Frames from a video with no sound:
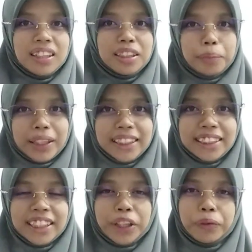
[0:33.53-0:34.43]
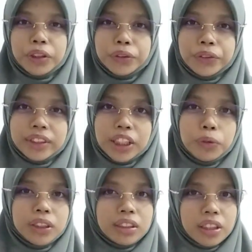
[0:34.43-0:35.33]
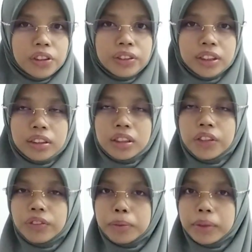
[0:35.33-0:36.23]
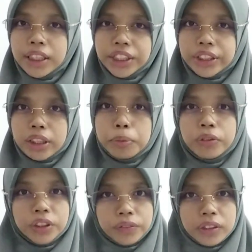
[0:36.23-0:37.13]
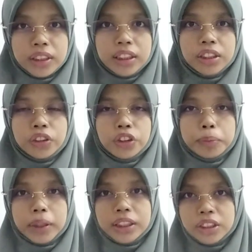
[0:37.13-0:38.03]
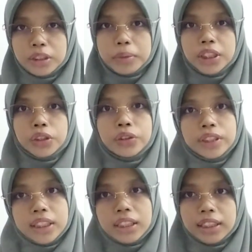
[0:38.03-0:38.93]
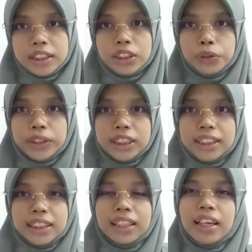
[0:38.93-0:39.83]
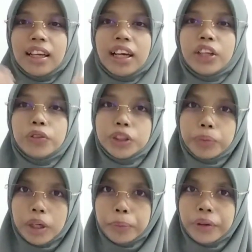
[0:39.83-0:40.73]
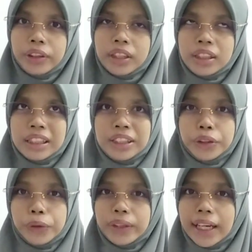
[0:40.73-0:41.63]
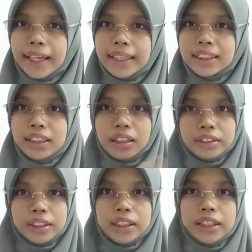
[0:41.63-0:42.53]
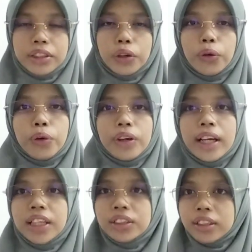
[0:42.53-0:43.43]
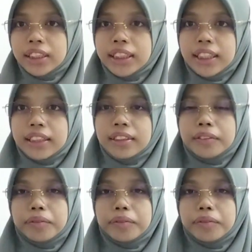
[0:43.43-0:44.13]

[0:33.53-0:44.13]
The batik cake we know today was not originally from Malaysia, but was first introduced by the Germans during the 1920s, and was popularly known as Kaltenhand, or hedgehog size.